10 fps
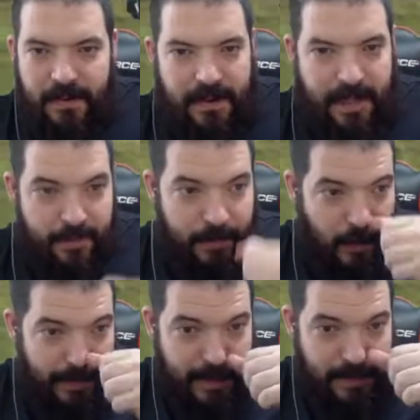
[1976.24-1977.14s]
Get the
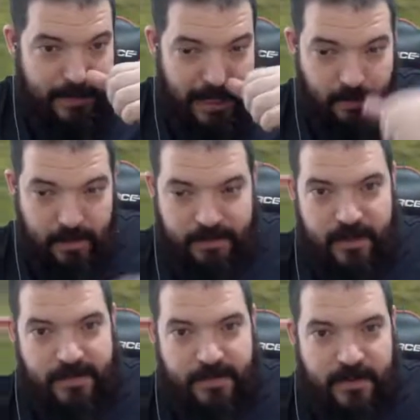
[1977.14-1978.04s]
blind go down. We've
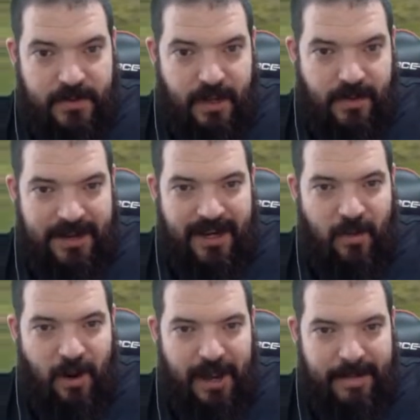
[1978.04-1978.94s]
just... So, you know
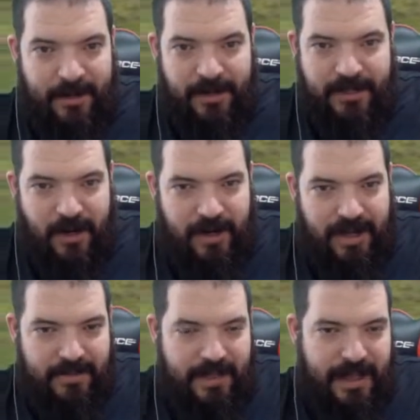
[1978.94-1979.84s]
what? I am going to
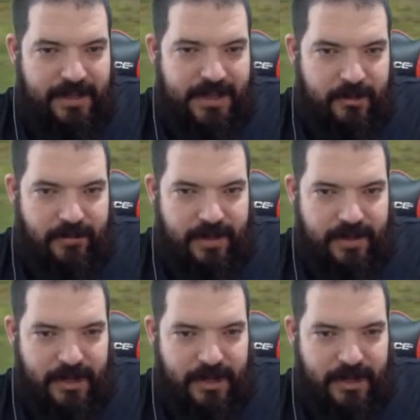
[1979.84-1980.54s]
target Hand Sentry because I